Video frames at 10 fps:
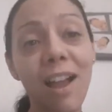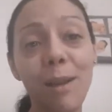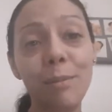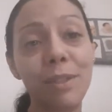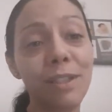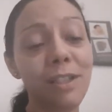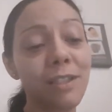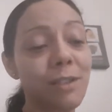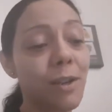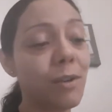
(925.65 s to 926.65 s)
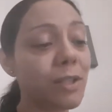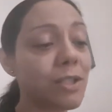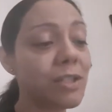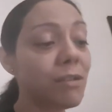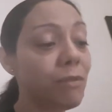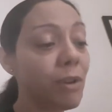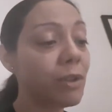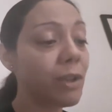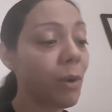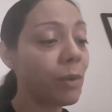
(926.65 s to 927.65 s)
I'm good, you know, because she's
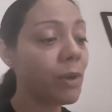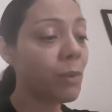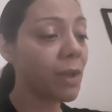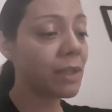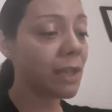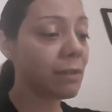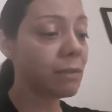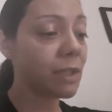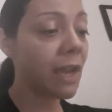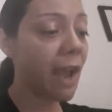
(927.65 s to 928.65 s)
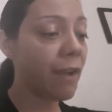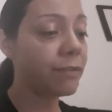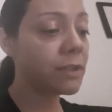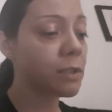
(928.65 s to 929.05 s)
the only one that I really have